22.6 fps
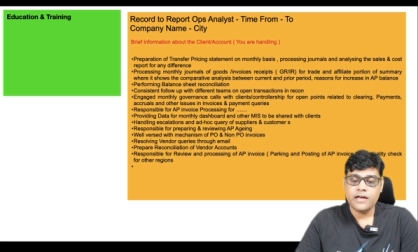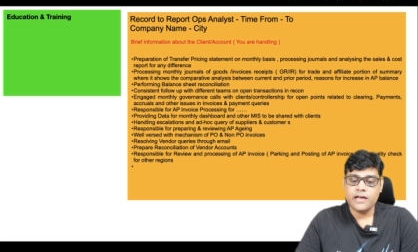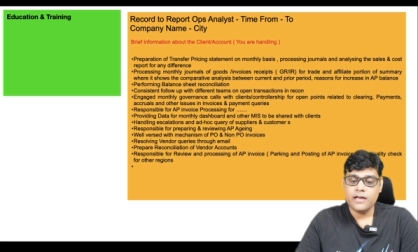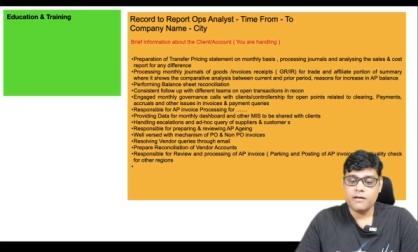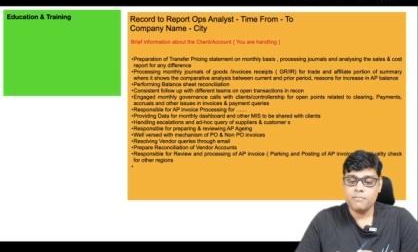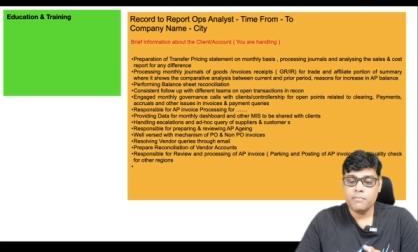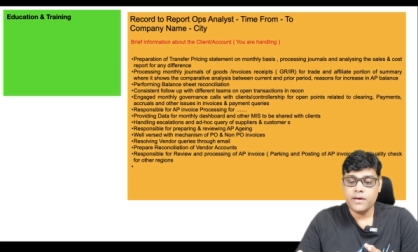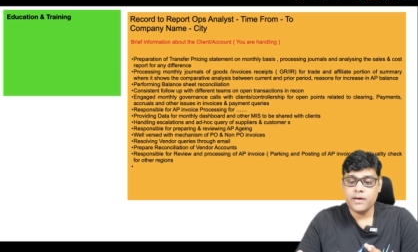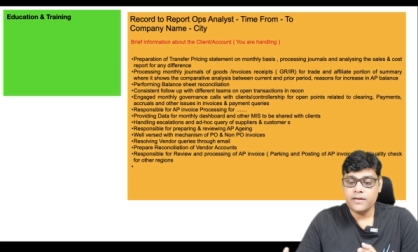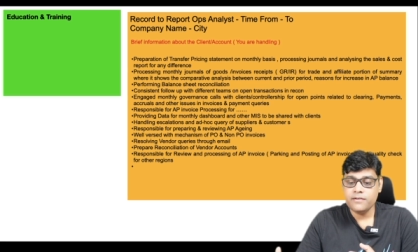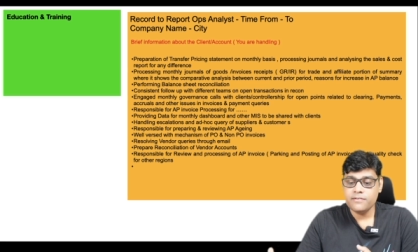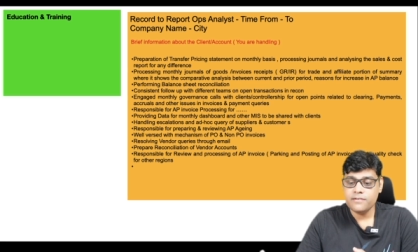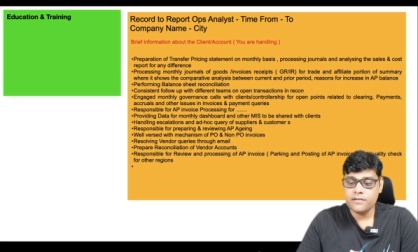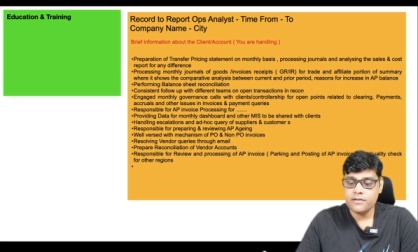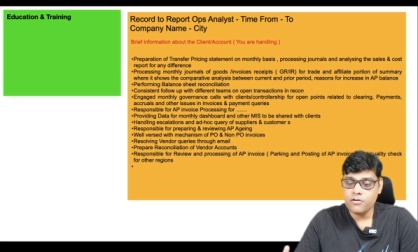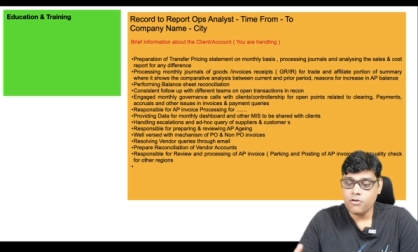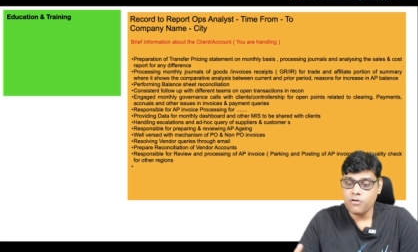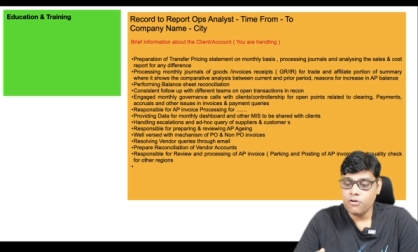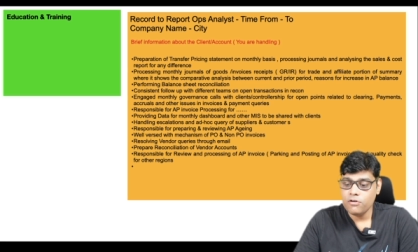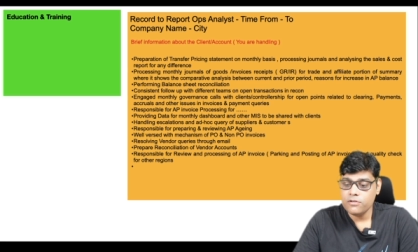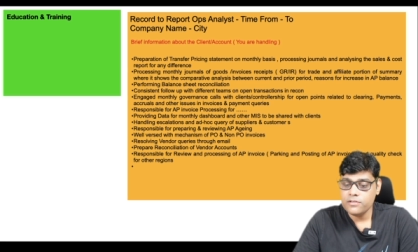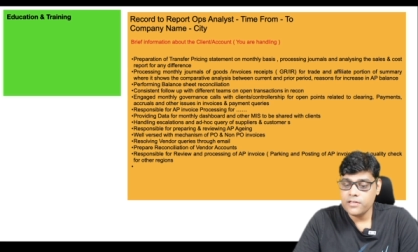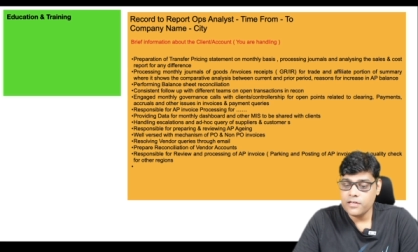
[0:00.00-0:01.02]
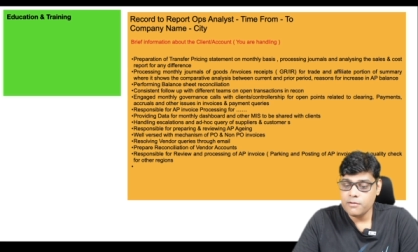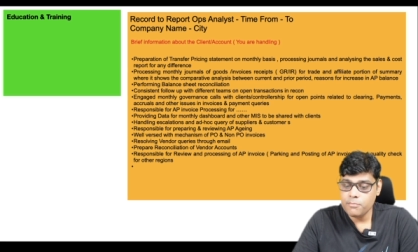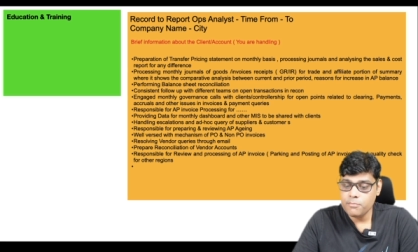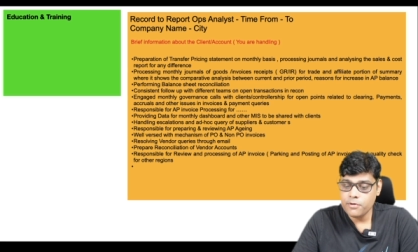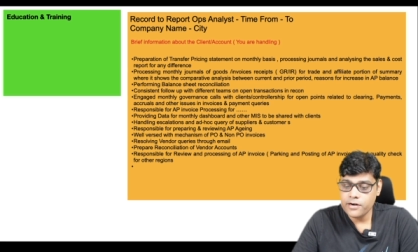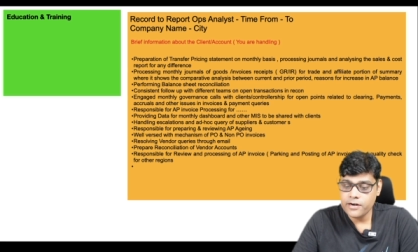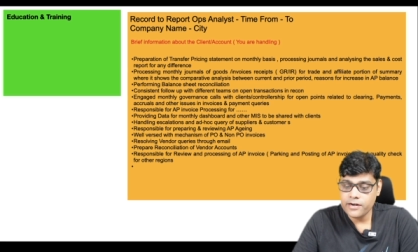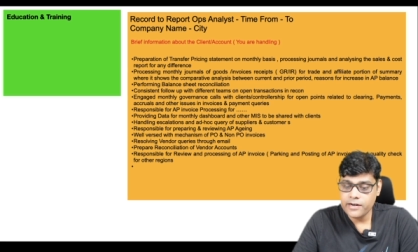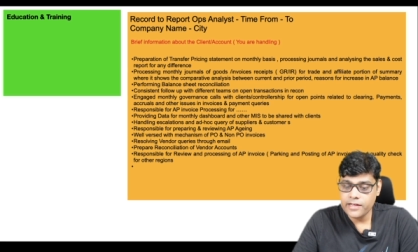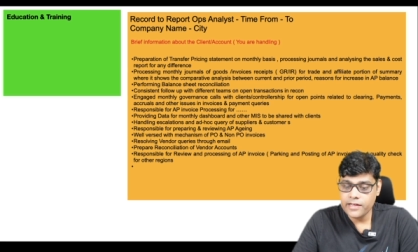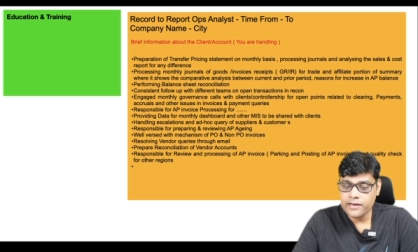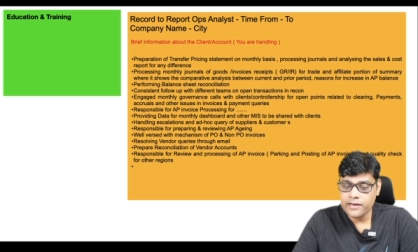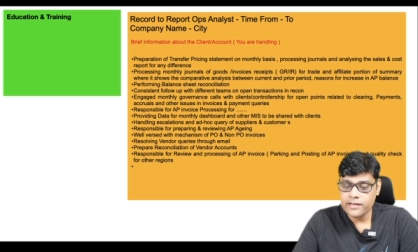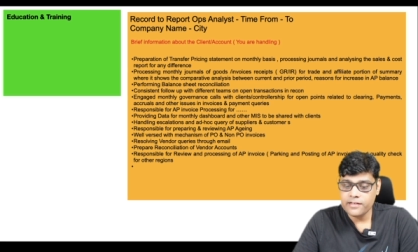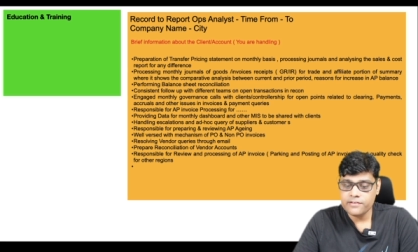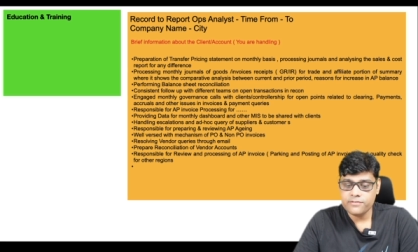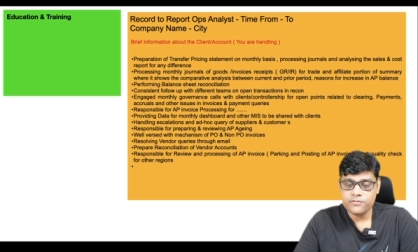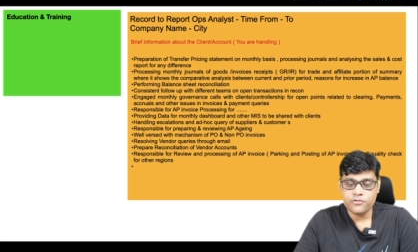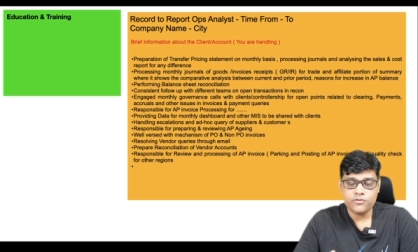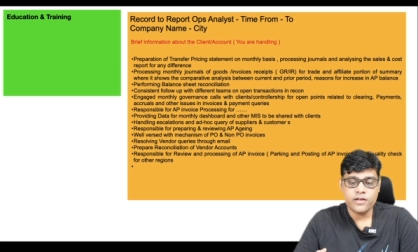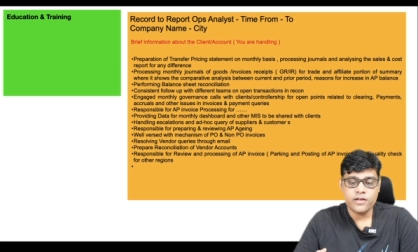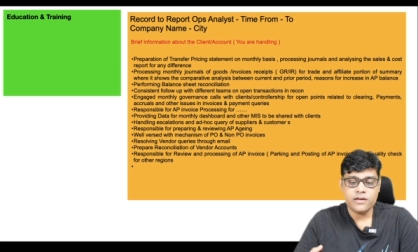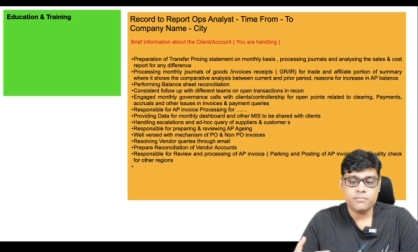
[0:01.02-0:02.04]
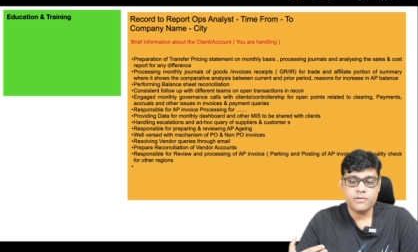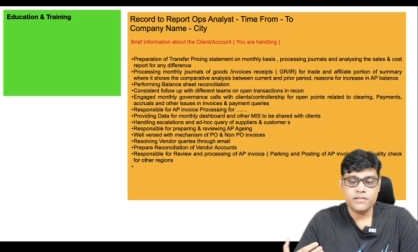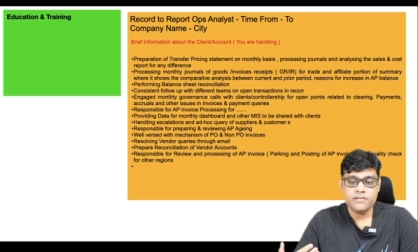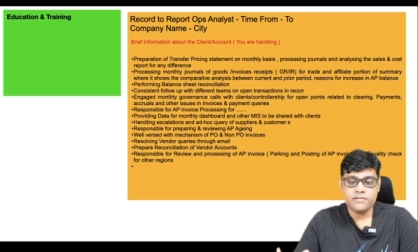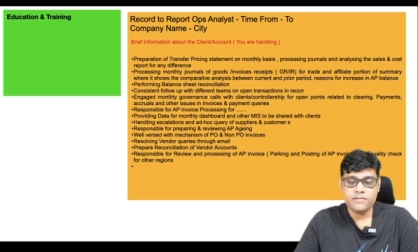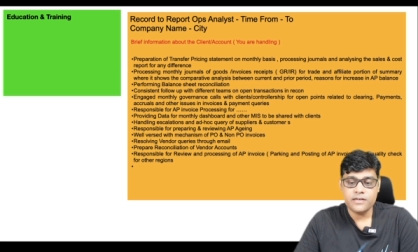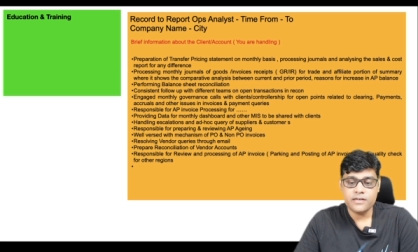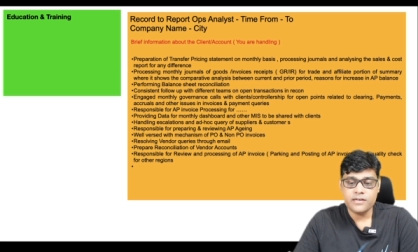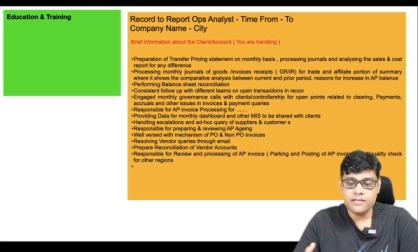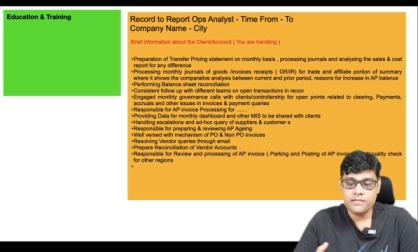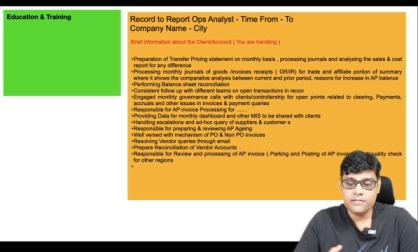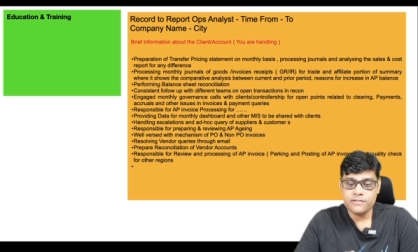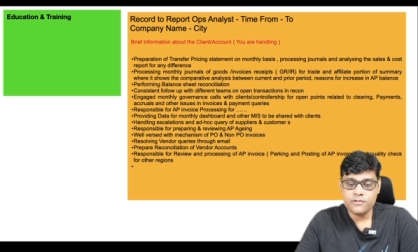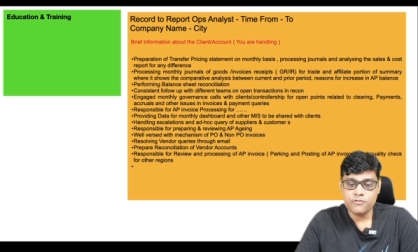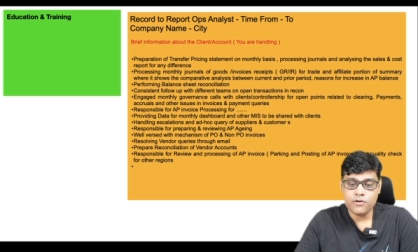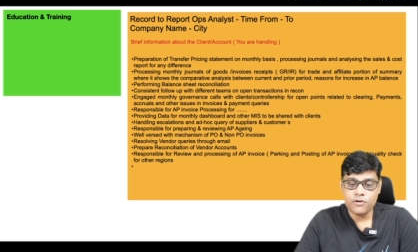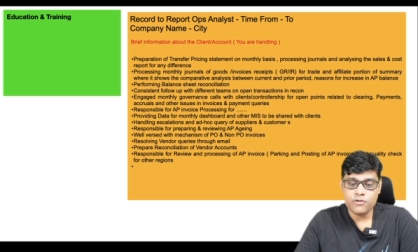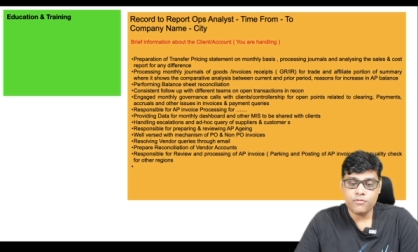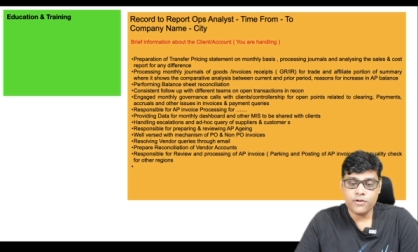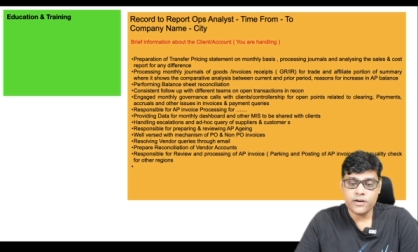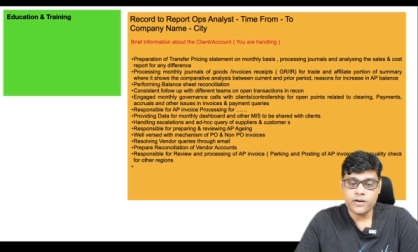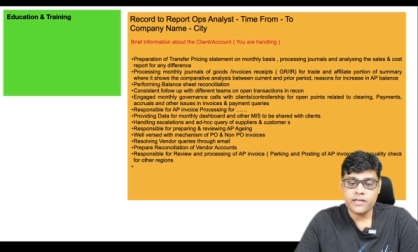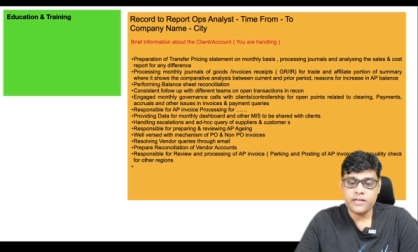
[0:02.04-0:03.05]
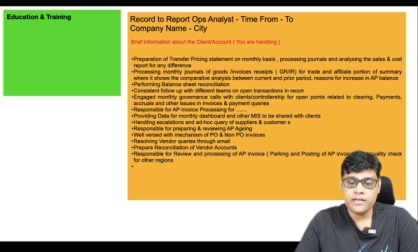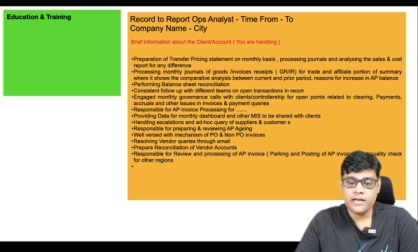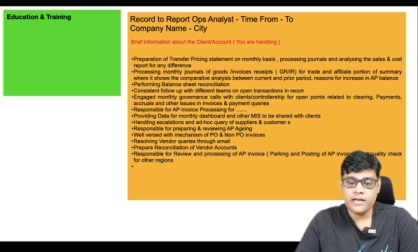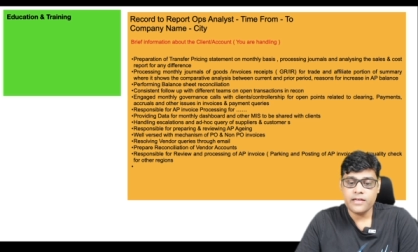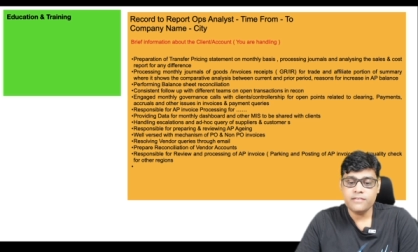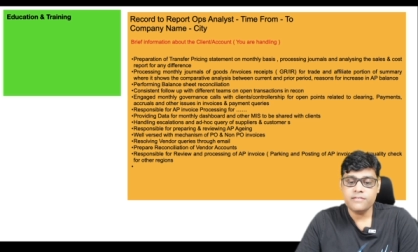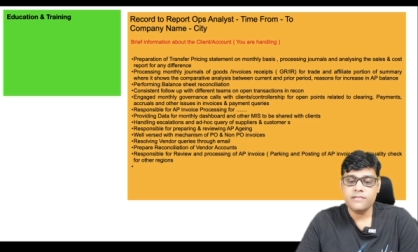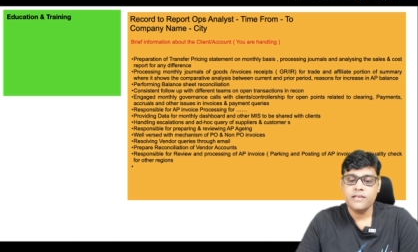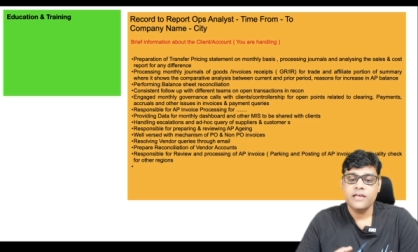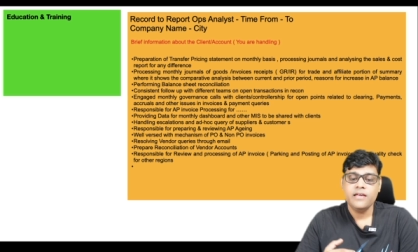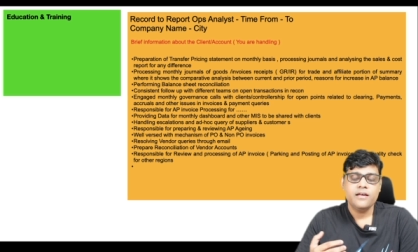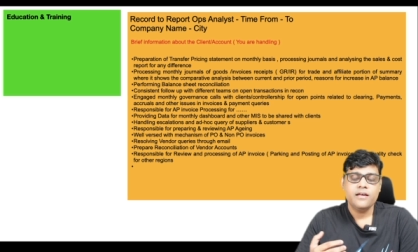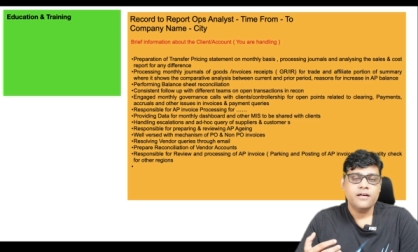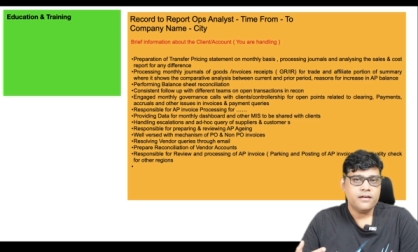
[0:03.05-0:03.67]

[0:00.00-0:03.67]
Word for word: i have mentioned all the important areas so that means it is you are working as